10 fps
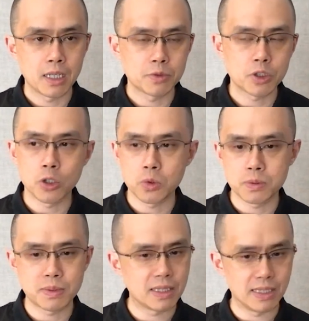So
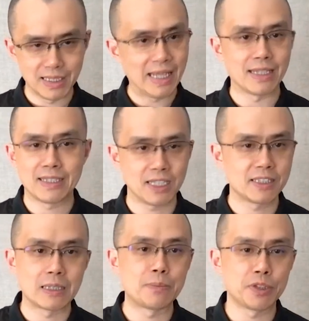yeah, it's as
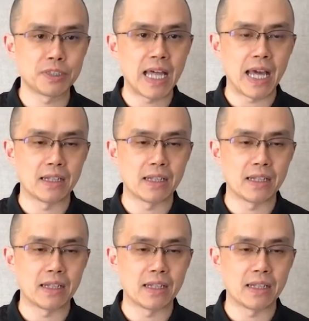simple as that.